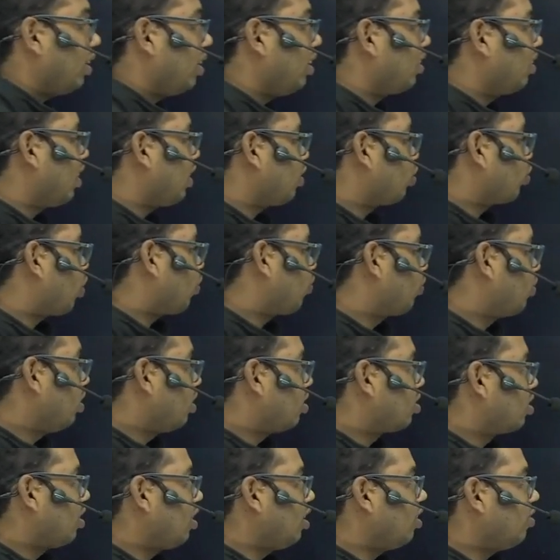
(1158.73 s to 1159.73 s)
in case of
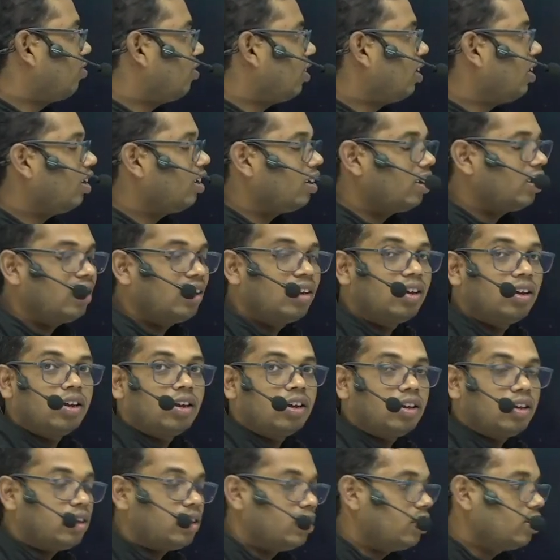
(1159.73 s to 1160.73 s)
this leaf A
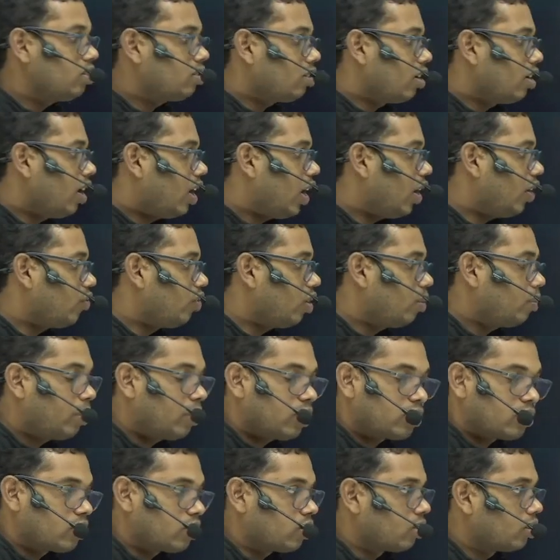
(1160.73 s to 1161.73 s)
is
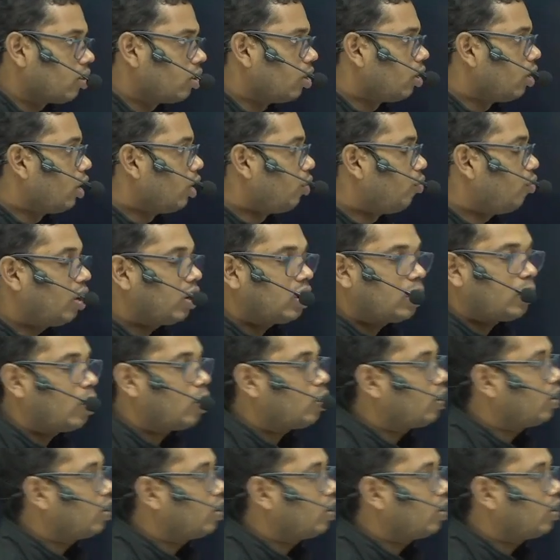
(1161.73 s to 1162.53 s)
100%. What about